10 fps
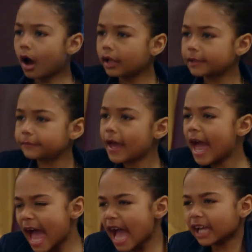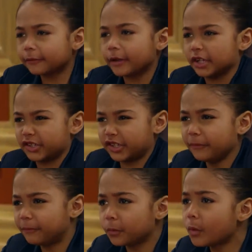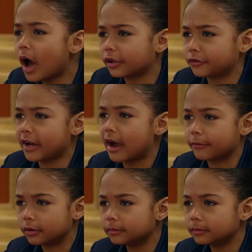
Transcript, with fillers: Olive, activate your suit for water travel.